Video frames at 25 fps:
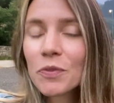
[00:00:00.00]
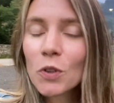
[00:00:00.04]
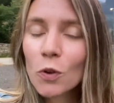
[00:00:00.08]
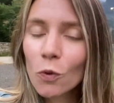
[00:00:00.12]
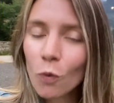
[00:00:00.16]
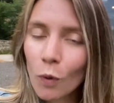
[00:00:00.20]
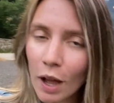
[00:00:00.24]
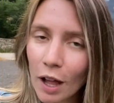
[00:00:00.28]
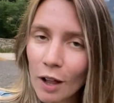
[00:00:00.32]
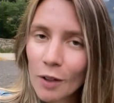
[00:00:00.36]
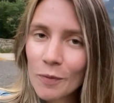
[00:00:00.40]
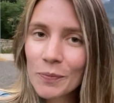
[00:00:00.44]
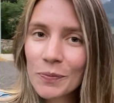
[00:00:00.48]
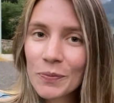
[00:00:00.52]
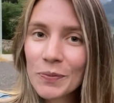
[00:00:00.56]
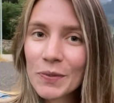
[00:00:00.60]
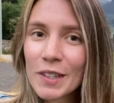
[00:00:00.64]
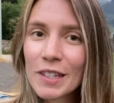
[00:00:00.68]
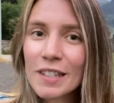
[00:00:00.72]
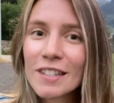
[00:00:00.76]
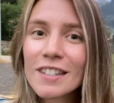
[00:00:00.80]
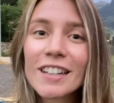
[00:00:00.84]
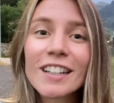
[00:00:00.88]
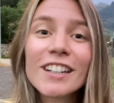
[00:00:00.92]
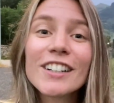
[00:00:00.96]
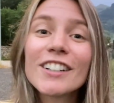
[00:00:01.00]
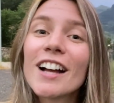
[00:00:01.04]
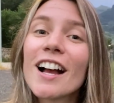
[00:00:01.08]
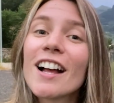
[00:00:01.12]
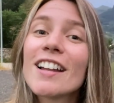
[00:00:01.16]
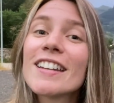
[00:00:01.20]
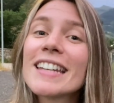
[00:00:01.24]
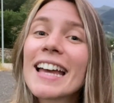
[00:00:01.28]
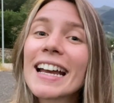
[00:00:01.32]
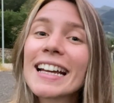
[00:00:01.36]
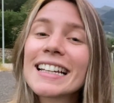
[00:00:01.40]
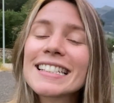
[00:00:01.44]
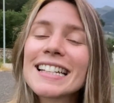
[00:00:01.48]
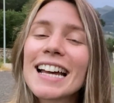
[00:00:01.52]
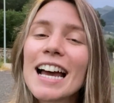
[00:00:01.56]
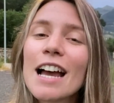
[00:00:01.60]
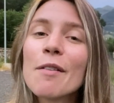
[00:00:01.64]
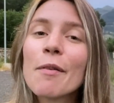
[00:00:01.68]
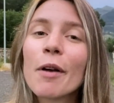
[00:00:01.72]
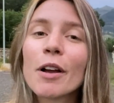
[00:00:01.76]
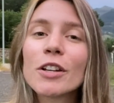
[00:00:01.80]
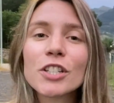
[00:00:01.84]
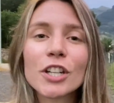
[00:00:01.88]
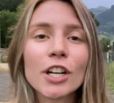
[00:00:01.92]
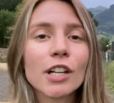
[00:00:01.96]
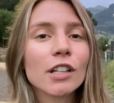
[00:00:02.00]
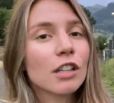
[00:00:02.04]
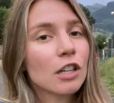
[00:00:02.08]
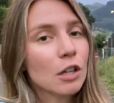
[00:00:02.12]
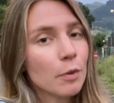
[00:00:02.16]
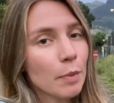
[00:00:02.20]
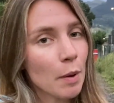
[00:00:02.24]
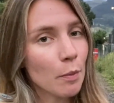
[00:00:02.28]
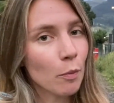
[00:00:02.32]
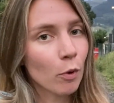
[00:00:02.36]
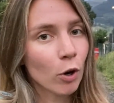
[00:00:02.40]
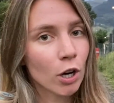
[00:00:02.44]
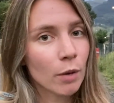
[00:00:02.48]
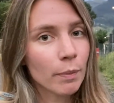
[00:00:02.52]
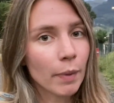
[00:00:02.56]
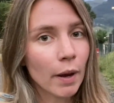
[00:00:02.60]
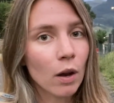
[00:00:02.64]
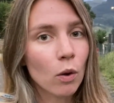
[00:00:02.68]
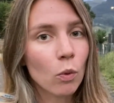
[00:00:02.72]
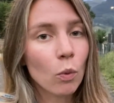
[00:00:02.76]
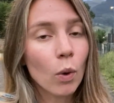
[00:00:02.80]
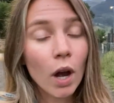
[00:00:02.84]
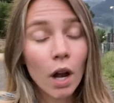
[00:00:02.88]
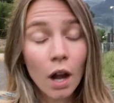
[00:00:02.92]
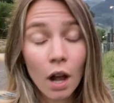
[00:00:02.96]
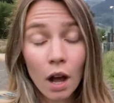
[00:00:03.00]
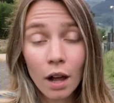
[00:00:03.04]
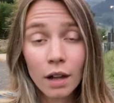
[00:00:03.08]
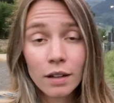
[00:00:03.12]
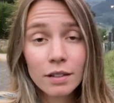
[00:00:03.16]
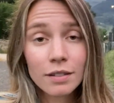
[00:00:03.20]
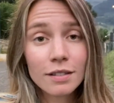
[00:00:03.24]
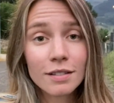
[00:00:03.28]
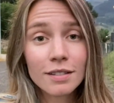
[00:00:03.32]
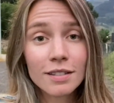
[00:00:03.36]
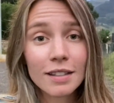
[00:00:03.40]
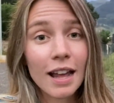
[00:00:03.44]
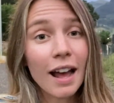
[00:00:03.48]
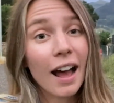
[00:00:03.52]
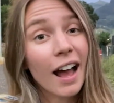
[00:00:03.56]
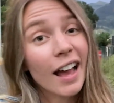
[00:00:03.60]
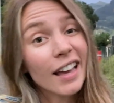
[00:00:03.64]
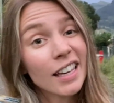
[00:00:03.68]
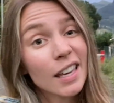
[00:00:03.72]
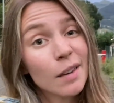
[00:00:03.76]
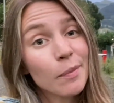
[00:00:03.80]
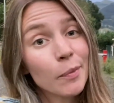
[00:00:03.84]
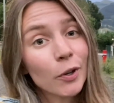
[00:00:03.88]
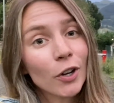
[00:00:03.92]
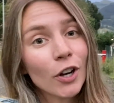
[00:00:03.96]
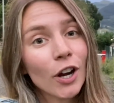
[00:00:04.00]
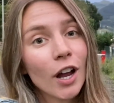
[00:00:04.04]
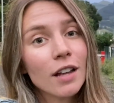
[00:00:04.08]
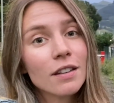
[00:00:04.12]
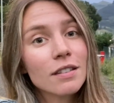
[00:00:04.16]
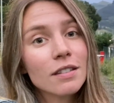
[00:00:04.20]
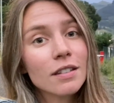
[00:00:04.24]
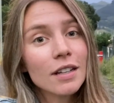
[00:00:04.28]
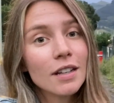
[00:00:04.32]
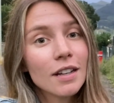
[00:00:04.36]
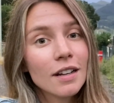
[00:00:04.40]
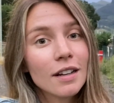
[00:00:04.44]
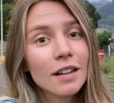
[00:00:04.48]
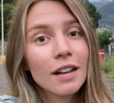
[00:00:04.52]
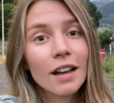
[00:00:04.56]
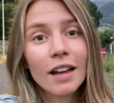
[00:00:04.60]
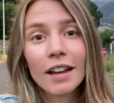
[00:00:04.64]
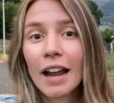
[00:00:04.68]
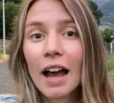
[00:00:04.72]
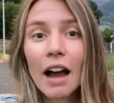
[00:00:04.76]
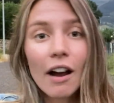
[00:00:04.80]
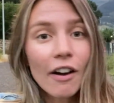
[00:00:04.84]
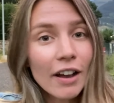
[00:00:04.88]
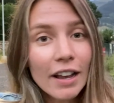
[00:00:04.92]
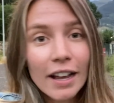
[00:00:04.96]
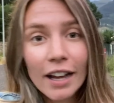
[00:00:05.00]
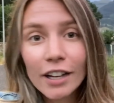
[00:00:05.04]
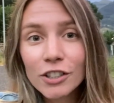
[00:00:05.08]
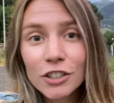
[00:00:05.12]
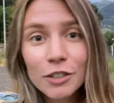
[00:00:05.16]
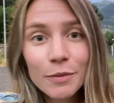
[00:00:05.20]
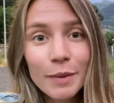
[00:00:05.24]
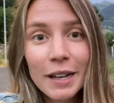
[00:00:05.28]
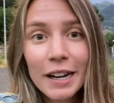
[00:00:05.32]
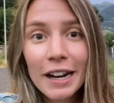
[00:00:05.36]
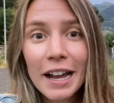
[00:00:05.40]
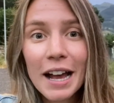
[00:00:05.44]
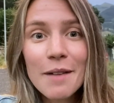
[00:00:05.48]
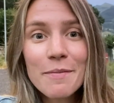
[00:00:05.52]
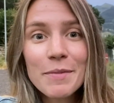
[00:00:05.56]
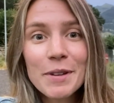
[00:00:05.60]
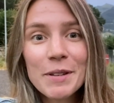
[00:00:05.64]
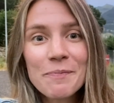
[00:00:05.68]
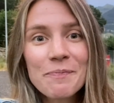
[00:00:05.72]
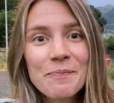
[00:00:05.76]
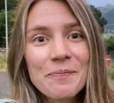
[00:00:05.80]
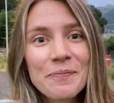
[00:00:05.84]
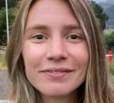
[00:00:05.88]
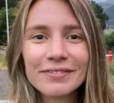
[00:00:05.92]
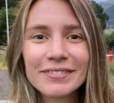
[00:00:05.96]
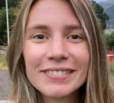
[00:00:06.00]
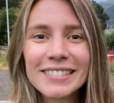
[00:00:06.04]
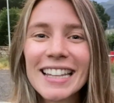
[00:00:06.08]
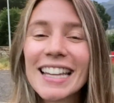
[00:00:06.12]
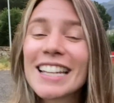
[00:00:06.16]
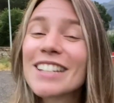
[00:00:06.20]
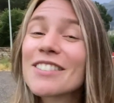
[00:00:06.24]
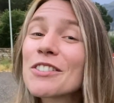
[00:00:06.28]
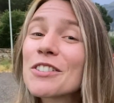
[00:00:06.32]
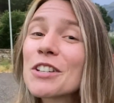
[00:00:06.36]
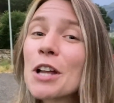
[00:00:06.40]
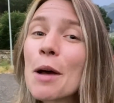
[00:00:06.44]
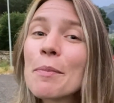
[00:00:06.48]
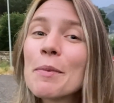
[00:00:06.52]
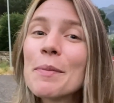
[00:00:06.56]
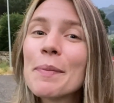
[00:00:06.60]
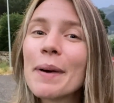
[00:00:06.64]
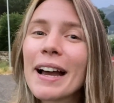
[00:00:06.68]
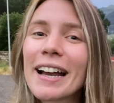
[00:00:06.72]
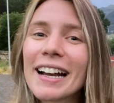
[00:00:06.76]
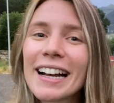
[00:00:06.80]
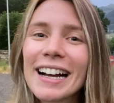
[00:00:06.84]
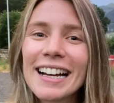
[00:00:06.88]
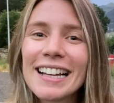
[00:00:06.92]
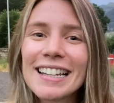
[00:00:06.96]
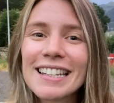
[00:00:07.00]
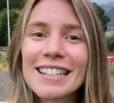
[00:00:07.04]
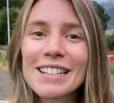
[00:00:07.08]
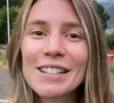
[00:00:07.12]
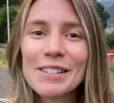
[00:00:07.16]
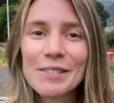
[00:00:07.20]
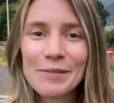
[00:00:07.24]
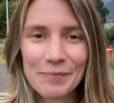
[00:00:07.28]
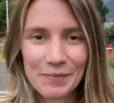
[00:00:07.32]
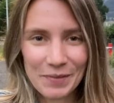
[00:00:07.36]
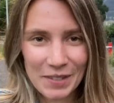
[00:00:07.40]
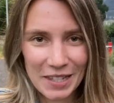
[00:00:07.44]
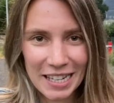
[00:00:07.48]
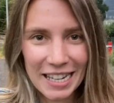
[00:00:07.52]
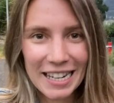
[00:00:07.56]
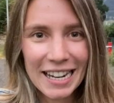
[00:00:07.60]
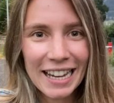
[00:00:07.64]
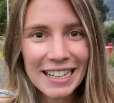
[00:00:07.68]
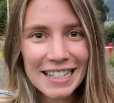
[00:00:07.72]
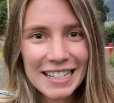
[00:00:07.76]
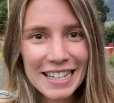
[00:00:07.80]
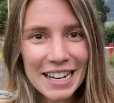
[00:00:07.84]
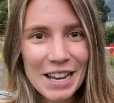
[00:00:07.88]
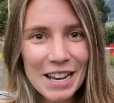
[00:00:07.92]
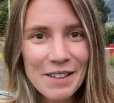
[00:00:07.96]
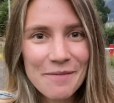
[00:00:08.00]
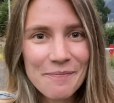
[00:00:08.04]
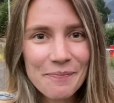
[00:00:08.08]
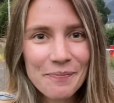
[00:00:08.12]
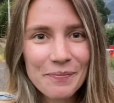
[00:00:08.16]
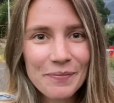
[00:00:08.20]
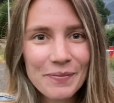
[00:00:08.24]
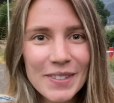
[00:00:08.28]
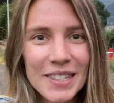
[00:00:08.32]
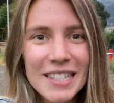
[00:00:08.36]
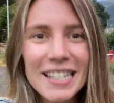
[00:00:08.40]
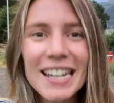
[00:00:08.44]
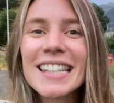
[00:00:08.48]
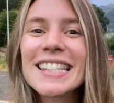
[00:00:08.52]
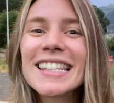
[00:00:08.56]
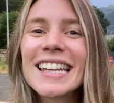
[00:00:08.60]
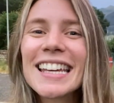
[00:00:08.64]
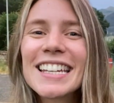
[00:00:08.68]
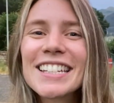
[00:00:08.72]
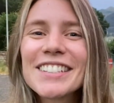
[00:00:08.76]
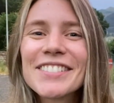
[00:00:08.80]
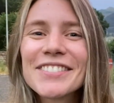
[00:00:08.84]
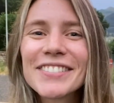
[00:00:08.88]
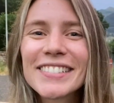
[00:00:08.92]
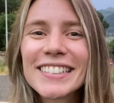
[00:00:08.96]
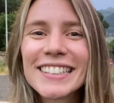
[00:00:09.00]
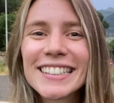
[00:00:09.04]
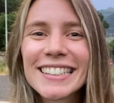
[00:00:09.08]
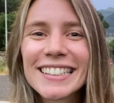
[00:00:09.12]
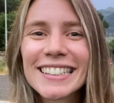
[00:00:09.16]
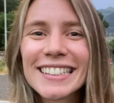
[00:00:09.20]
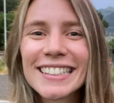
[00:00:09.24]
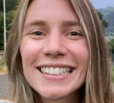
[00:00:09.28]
Well, stick around next time. I'll share a little bit more about what costs that I came across and how I actually made it happen. Thanks for stopping by, guys. See you next time. Stay safe.